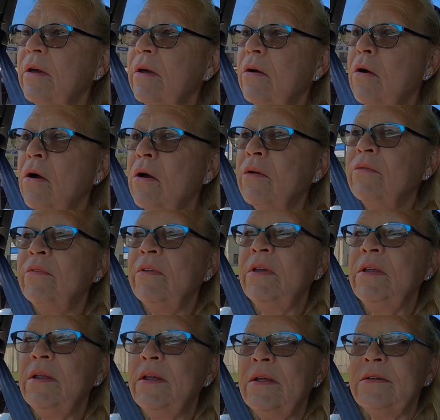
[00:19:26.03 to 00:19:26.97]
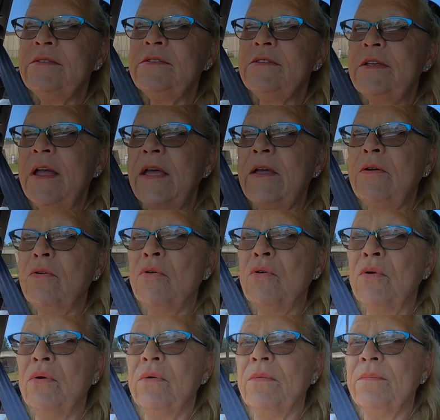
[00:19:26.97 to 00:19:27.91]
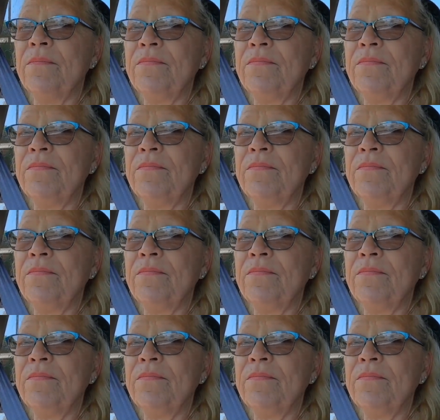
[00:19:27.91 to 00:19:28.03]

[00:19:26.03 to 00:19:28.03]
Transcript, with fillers: the RV does stay cool